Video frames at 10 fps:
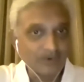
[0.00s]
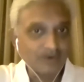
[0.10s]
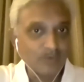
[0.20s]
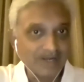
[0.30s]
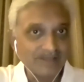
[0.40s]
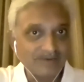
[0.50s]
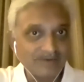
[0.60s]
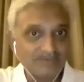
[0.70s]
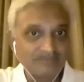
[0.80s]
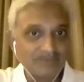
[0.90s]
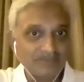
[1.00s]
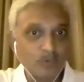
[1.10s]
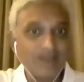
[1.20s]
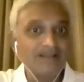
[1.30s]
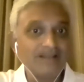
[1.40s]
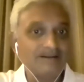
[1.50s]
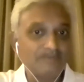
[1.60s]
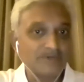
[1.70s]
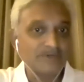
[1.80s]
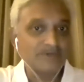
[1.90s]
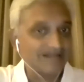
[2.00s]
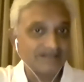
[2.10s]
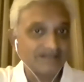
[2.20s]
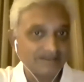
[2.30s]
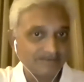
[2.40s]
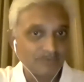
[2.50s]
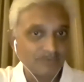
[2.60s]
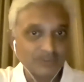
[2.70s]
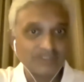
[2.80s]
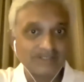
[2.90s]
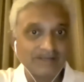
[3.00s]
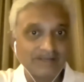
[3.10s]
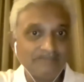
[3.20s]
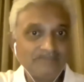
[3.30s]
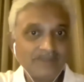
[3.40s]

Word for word: very well presented most of the time.